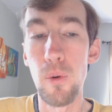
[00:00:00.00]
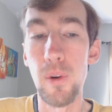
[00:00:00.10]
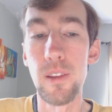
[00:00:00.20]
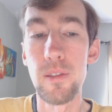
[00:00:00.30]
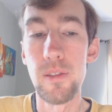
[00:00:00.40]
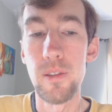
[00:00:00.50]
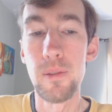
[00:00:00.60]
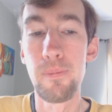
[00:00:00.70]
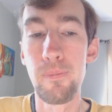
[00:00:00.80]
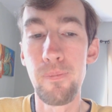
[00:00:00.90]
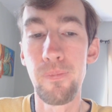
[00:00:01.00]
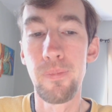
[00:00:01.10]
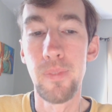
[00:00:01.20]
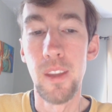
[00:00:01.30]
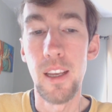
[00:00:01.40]
points
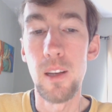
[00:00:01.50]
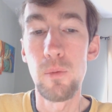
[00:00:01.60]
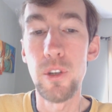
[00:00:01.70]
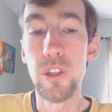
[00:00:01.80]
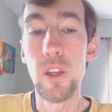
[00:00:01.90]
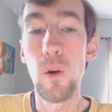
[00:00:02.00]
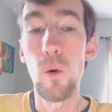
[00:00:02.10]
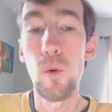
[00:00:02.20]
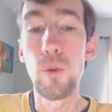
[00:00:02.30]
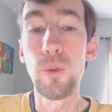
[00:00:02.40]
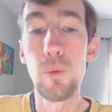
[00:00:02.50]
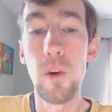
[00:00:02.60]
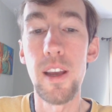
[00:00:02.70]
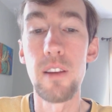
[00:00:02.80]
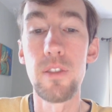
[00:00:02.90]
in which the old
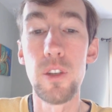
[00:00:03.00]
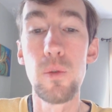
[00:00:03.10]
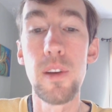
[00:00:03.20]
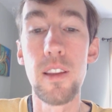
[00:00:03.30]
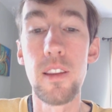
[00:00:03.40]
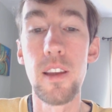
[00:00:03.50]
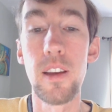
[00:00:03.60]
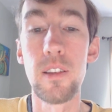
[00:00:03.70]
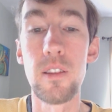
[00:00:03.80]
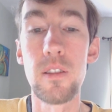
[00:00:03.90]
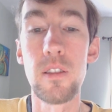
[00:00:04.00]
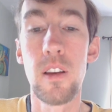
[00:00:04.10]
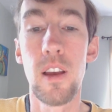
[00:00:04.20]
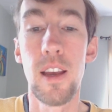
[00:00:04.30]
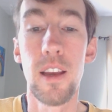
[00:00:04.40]
way of doing things
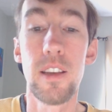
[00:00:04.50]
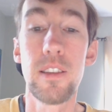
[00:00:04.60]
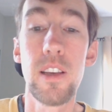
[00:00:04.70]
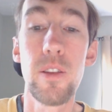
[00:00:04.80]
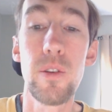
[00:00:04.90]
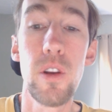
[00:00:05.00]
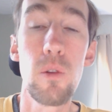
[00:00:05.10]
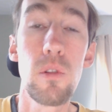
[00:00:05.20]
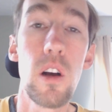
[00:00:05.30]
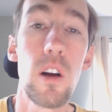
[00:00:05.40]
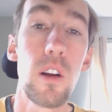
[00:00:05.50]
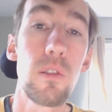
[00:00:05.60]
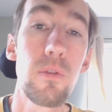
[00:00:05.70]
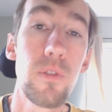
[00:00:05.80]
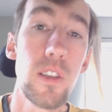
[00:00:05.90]
is either no
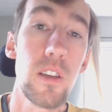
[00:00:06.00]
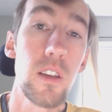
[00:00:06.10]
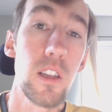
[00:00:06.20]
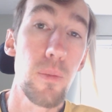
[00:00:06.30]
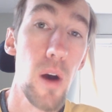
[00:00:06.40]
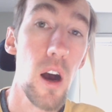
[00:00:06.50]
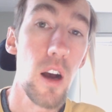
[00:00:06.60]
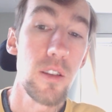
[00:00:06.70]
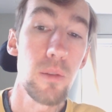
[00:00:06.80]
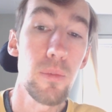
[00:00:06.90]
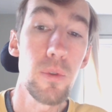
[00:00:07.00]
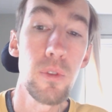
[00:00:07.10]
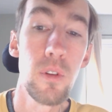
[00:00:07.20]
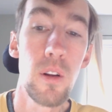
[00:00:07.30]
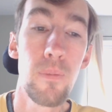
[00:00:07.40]
longer physically
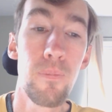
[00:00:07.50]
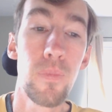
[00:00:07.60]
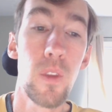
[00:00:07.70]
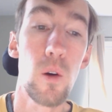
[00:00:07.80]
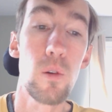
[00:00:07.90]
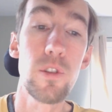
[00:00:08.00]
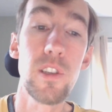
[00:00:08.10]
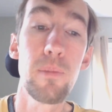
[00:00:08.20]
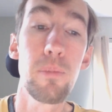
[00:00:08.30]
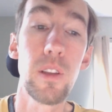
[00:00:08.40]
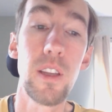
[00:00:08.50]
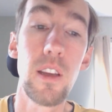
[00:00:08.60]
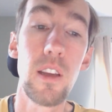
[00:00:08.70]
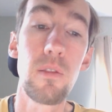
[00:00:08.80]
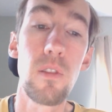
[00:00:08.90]
possible or
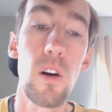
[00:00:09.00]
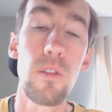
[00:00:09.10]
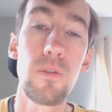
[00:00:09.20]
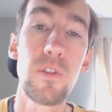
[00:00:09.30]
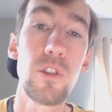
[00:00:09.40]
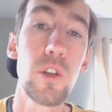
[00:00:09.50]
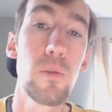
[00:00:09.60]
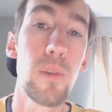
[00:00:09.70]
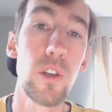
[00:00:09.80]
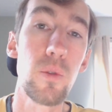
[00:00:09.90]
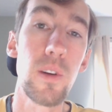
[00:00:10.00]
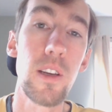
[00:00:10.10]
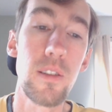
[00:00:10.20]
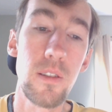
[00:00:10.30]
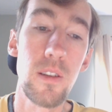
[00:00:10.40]
simply involves too much
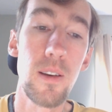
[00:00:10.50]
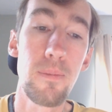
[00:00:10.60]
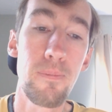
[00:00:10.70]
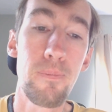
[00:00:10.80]
risk.